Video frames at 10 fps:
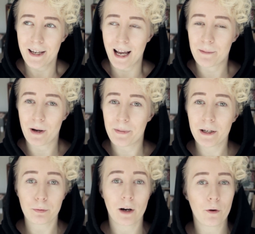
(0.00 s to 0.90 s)
and my
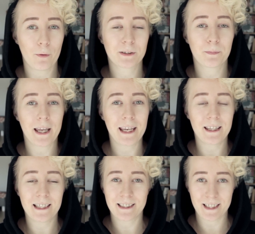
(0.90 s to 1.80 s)
big brother was playing
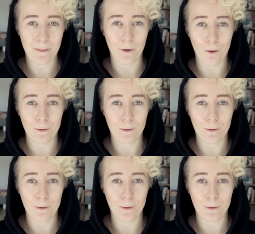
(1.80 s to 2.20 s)
this demo,